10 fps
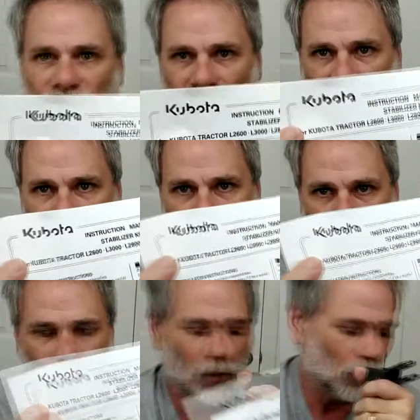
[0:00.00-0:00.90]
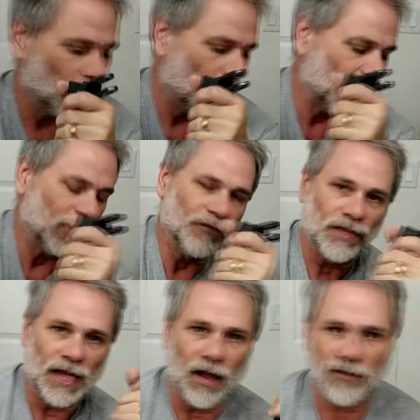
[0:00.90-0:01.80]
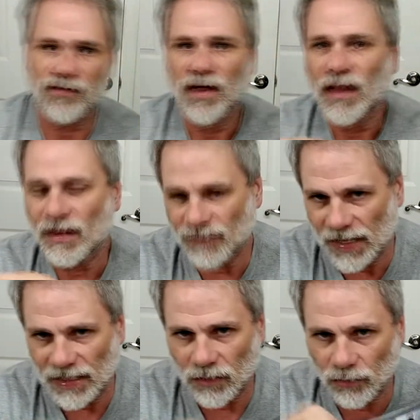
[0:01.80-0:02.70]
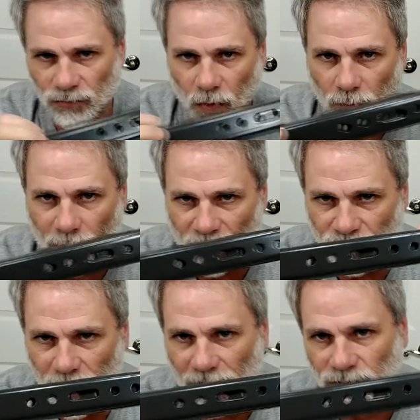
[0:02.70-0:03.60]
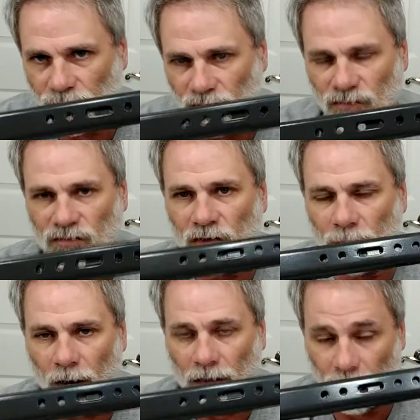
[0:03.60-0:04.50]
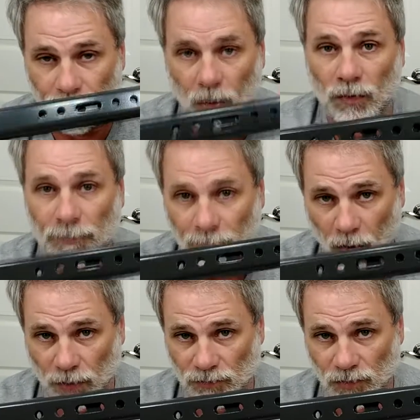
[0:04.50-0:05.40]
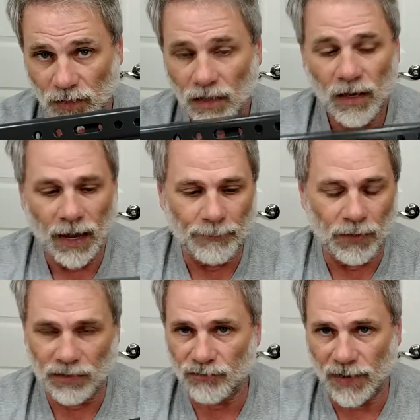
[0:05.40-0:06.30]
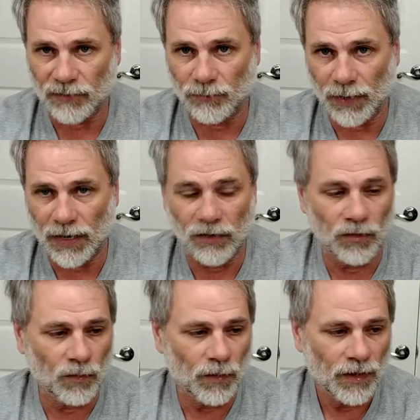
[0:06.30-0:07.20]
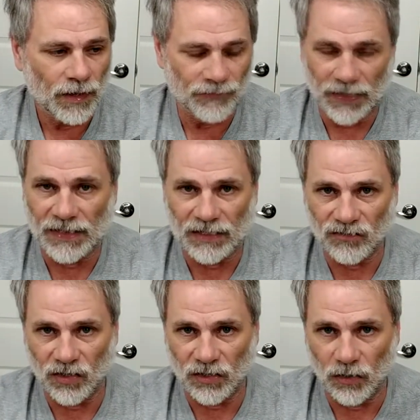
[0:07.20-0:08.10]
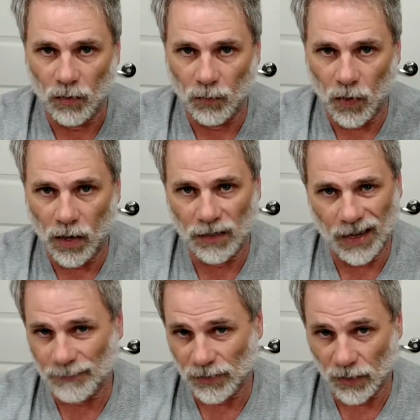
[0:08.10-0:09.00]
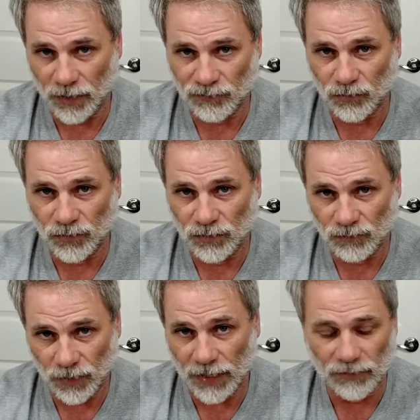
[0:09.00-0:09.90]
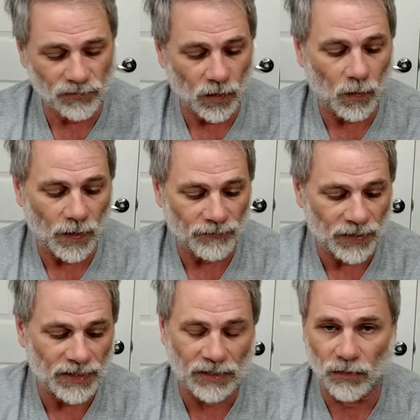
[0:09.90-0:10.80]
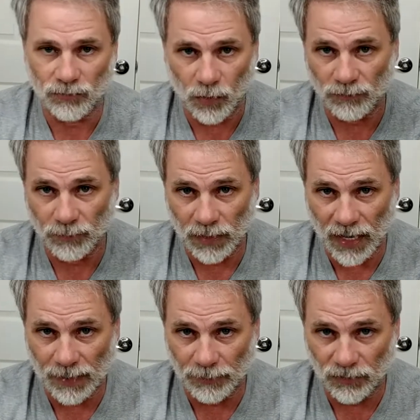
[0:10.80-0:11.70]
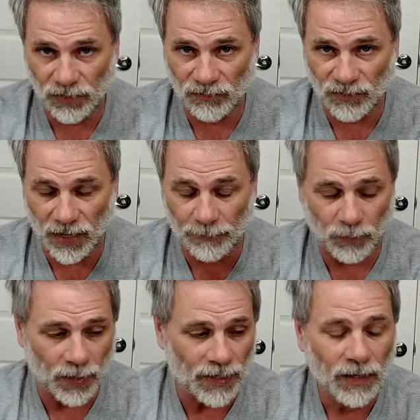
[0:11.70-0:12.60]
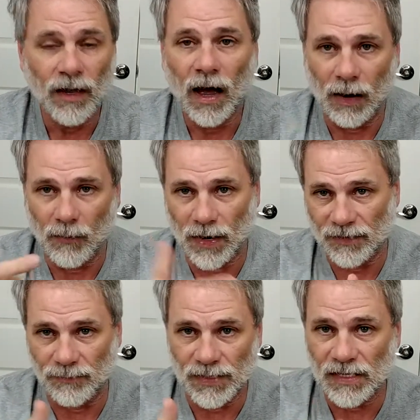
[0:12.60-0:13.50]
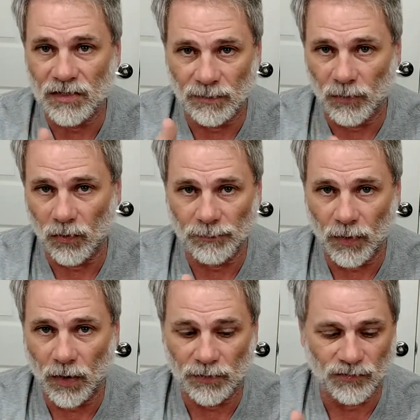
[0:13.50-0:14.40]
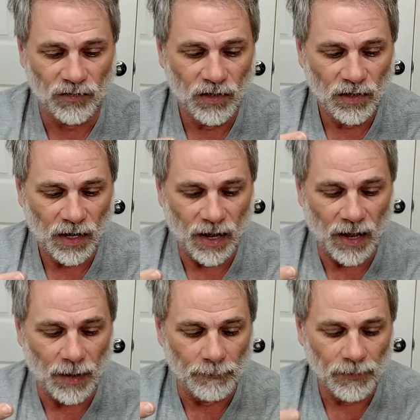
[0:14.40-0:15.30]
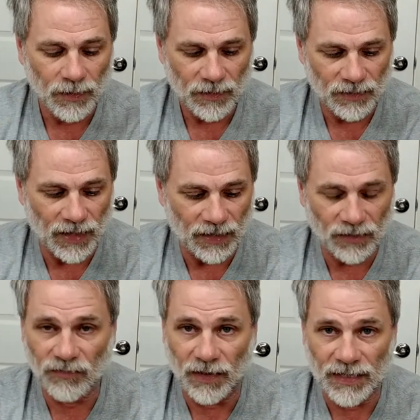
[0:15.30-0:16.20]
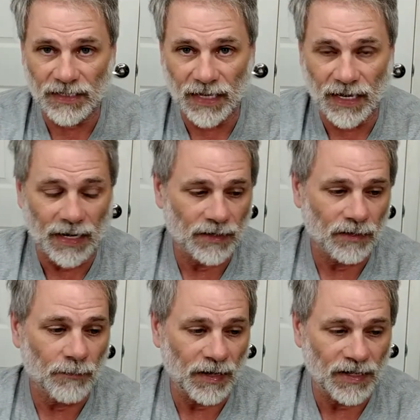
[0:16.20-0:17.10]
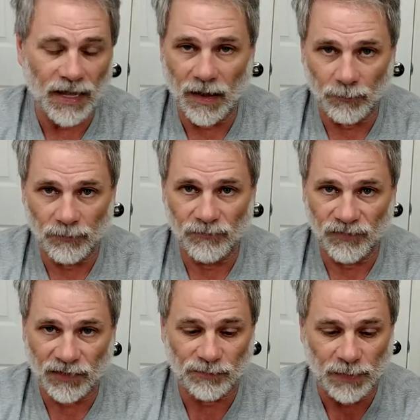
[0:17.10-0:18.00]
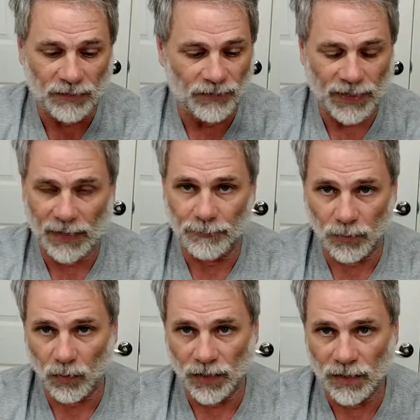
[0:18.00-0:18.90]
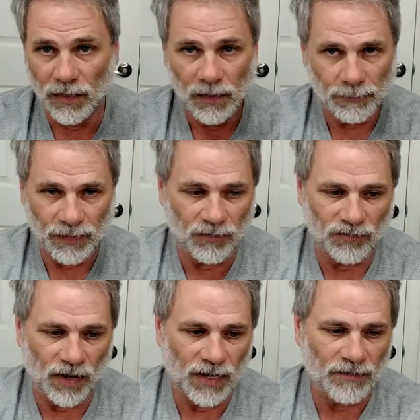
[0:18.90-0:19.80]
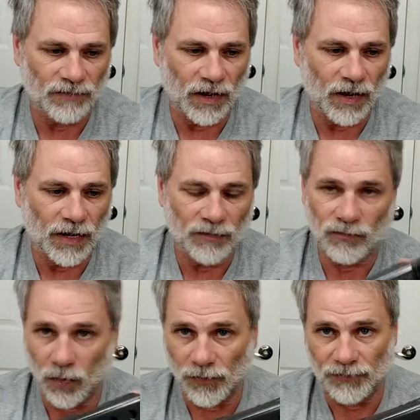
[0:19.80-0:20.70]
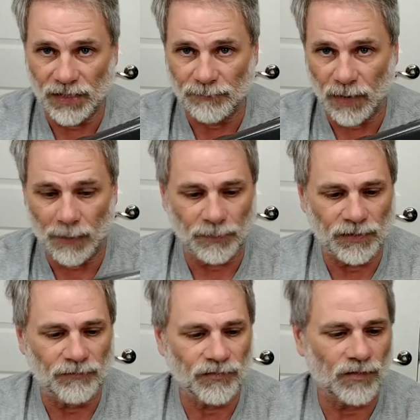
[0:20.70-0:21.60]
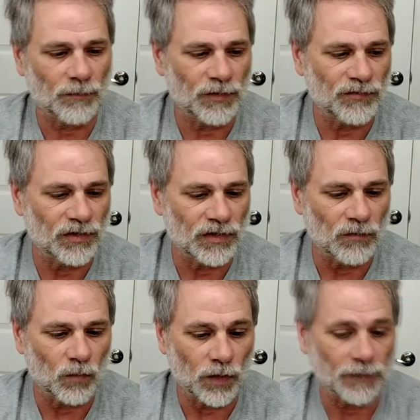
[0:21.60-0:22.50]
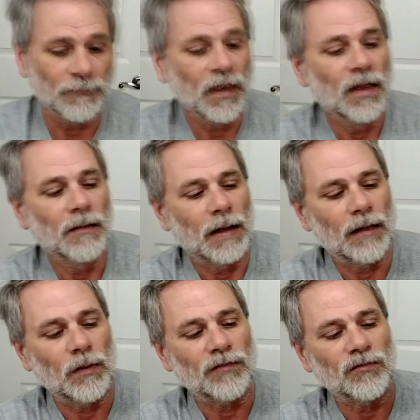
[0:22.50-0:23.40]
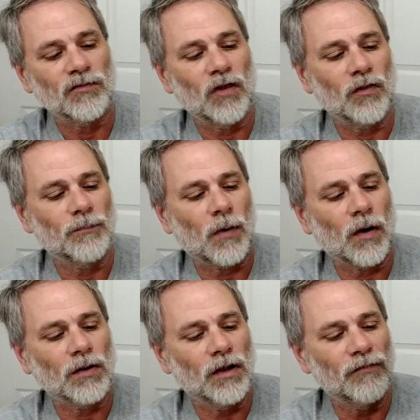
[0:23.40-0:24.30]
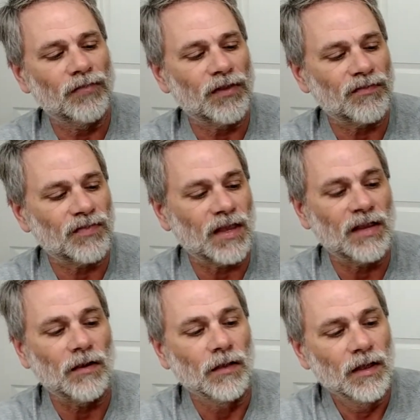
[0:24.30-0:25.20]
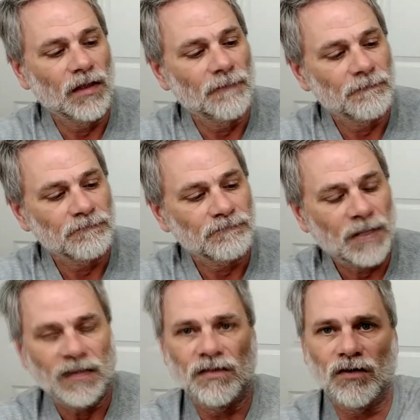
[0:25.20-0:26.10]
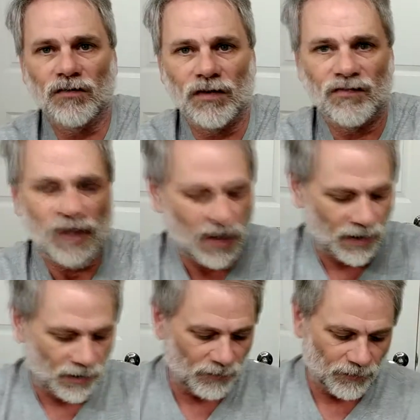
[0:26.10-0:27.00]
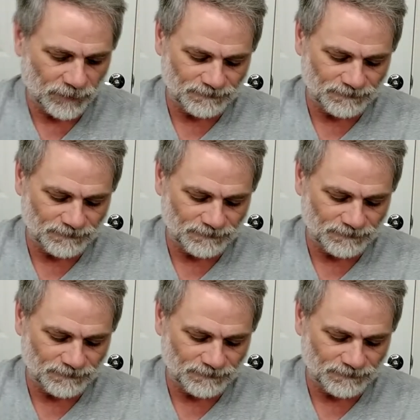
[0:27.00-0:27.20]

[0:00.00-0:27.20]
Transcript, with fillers: got the Kubota logo on it and everything else. If anything goes wrong with my tractor, this is a Kubota part. I bought the tractor brand new. If anything is going to go wrong, I'm a law student, right? So if anything goes wrong from a liability standpoint, I want it to be Kubota parts um, that because I think they got the money to help fix me if I get broken because I've uh, installed everything properly and for some reason it didn't work. Anyways, there's another part of this thing here. There's a set of,